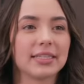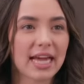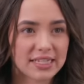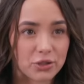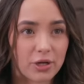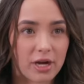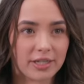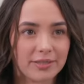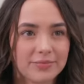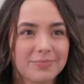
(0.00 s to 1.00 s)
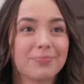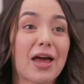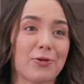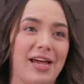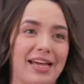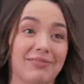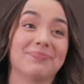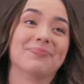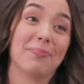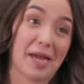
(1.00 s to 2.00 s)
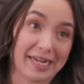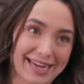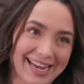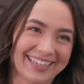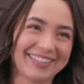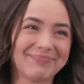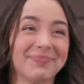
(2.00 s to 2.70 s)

Yes, Your Honor. By the way, may I add.